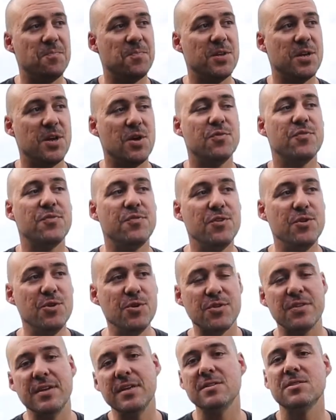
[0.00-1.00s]
You know,
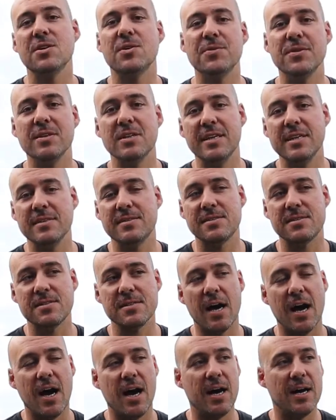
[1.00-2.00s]
few things on the list
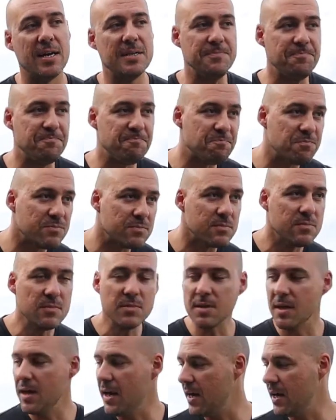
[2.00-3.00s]
are
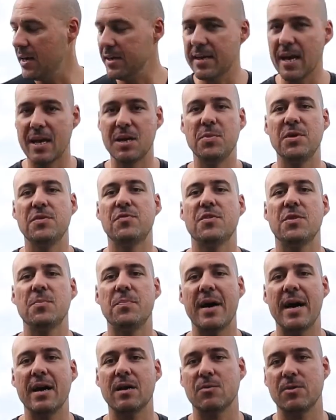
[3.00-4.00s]
canopy for the
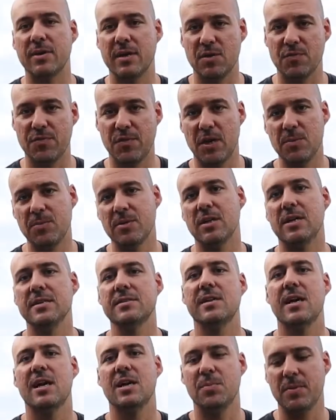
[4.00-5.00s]
back. I want to get a
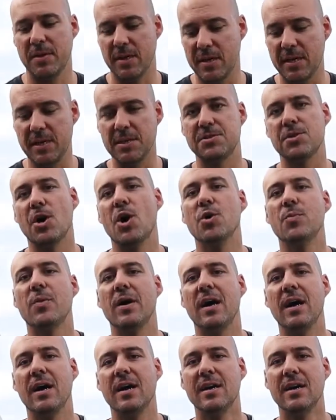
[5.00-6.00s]
fiberglass canopy. I need a tow
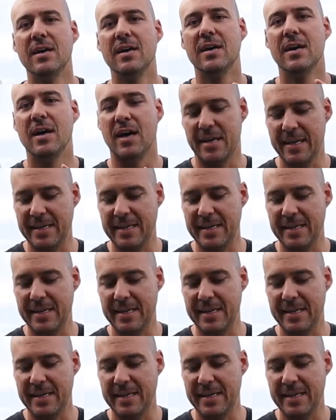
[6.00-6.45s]
bar. I